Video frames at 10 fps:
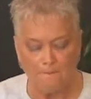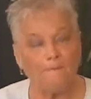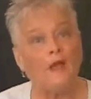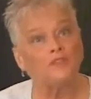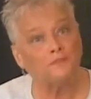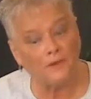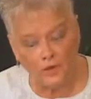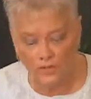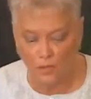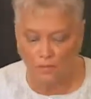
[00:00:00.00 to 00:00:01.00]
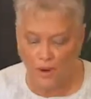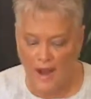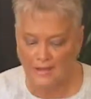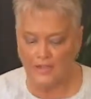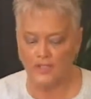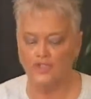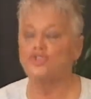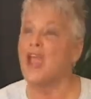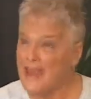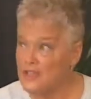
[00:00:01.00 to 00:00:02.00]
Now, spiritual practice
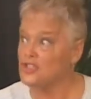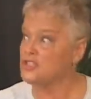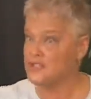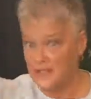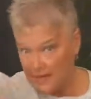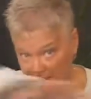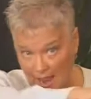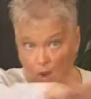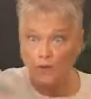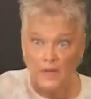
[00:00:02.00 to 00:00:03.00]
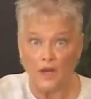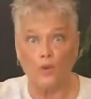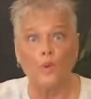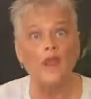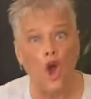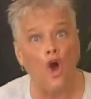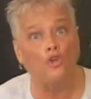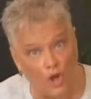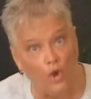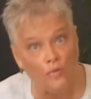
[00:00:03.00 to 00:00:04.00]
changes things out here. We all
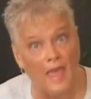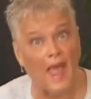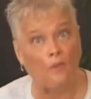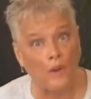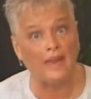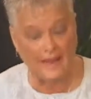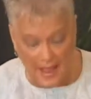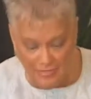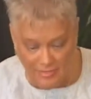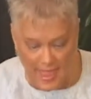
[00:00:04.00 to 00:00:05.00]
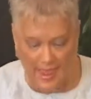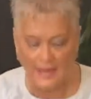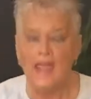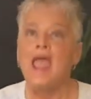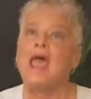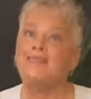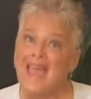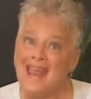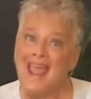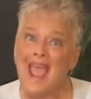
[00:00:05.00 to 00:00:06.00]
know that. We get that. And
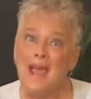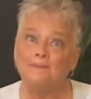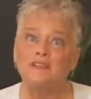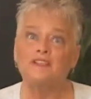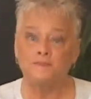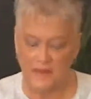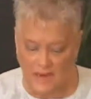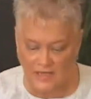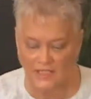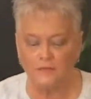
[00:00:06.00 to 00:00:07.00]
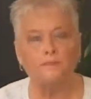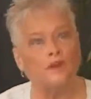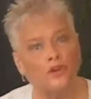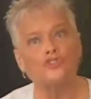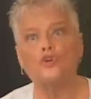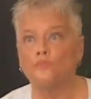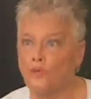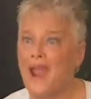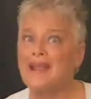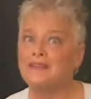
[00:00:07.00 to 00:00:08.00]
that happens because spiritual
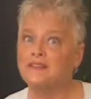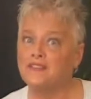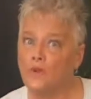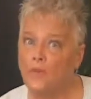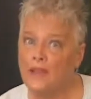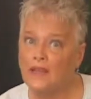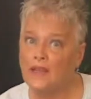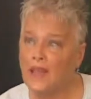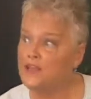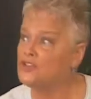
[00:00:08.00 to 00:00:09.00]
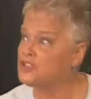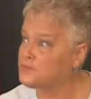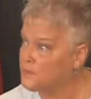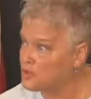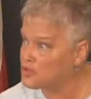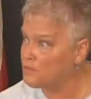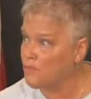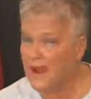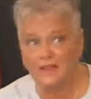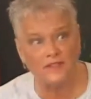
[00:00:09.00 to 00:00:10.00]
practice that we engage in, spiritual
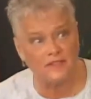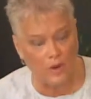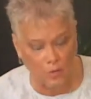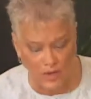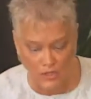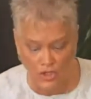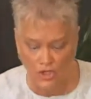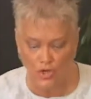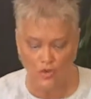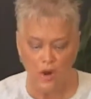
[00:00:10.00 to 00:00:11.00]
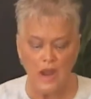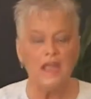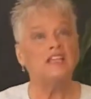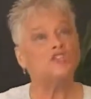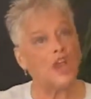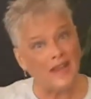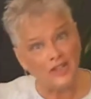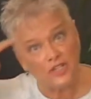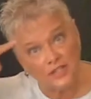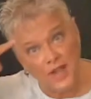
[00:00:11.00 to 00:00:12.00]
practice that we do,
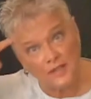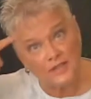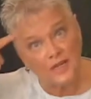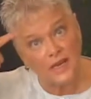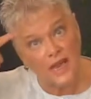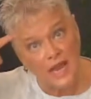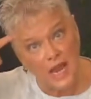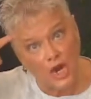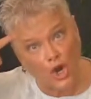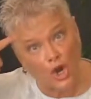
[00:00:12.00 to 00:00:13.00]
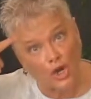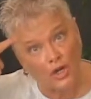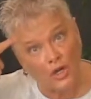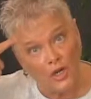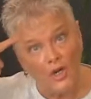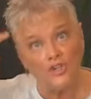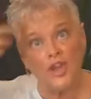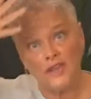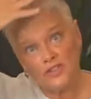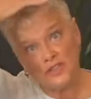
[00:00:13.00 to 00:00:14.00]
changes us in here.
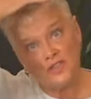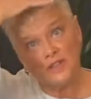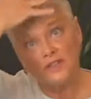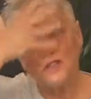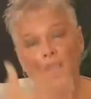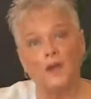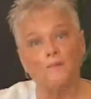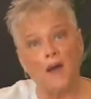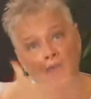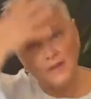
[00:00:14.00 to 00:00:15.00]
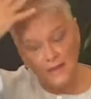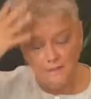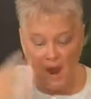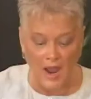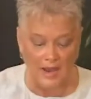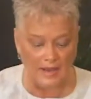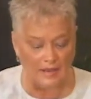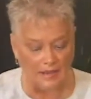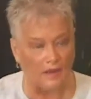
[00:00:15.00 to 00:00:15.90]
Changes us in our body, mind.